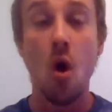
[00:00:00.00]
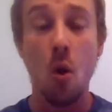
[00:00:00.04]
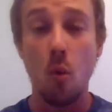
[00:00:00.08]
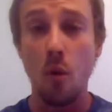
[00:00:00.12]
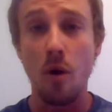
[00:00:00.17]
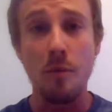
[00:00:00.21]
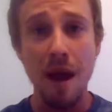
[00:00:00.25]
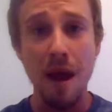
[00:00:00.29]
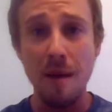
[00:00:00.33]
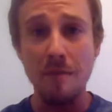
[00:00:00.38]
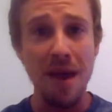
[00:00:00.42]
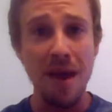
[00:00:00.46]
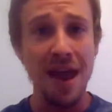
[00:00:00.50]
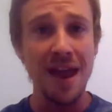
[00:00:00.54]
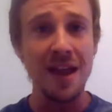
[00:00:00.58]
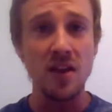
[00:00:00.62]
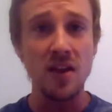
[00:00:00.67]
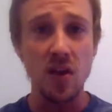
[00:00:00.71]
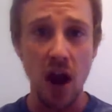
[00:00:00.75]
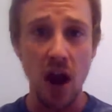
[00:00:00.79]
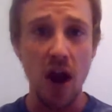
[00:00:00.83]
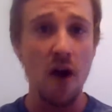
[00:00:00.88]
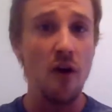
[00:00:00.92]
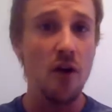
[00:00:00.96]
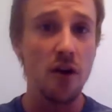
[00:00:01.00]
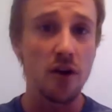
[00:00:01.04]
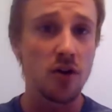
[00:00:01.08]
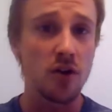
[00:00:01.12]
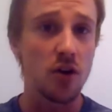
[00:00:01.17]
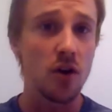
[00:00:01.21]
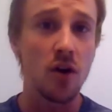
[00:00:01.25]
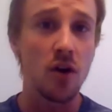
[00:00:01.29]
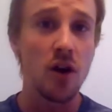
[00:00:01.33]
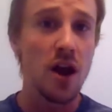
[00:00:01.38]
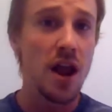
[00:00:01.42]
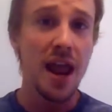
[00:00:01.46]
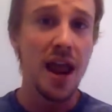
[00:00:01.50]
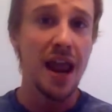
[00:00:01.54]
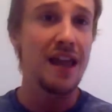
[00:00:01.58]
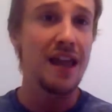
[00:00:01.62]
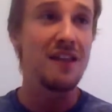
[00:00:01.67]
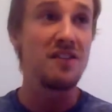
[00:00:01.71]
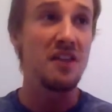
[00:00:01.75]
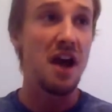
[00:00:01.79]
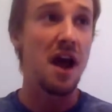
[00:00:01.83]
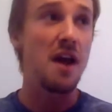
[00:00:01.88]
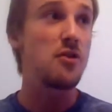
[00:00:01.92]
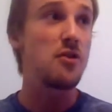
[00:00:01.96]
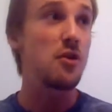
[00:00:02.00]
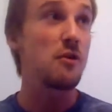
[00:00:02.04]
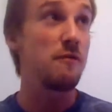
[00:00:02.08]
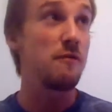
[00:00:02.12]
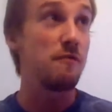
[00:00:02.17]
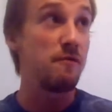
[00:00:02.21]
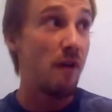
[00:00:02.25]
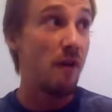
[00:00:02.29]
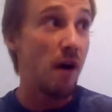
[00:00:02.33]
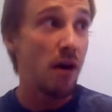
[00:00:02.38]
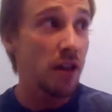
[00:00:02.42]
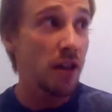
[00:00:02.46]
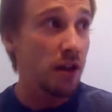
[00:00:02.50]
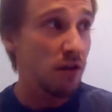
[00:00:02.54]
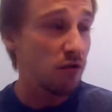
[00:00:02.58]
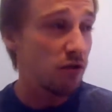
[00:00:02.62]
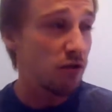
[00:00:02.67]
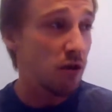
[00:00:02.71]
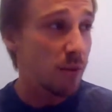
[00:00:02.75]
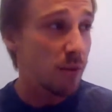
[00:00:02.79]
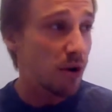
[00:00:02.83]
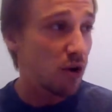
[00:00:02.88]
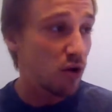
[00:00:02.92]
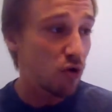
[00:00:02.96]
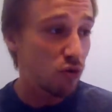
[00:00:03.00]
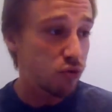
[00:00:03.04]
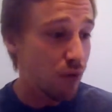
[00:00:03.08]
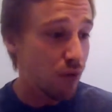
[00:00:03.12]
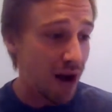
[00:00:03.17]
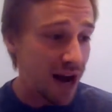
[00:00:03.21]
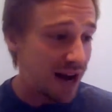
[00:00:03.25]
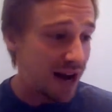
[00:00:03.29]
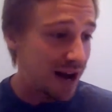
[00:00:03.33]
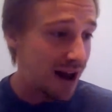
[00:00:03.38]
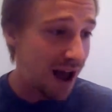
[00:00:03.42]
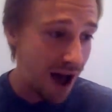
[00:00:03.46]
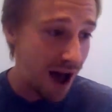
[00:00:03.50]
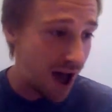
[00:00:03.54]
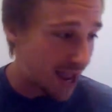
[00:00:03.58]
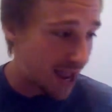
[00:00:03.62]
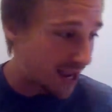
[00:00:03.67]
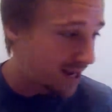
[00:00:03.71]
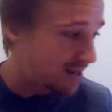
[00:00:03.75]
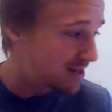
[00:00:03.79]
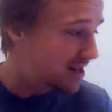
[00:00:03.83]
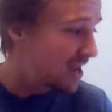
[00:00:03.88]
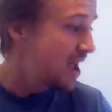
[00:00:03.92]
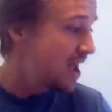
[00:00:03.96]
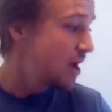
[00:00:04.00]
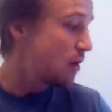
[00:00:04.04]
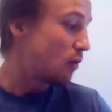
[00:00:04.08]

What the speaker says: where my main character is either falling from a great height,